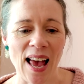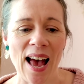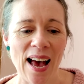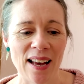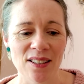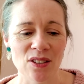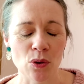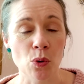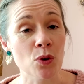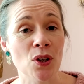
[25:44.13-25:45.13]
and
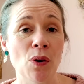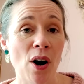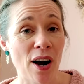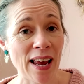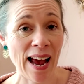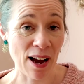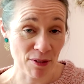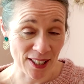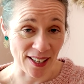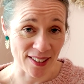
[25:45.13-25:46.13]
also I have
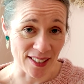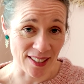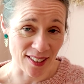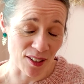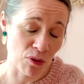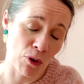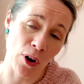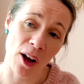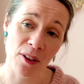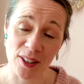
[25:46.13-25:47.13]
test knitted for
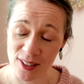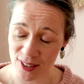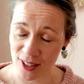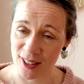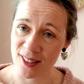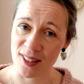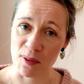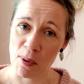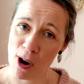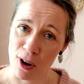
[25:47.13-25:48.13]
other designers in the
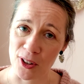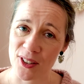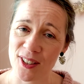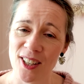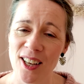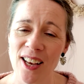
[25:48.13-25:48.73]
past,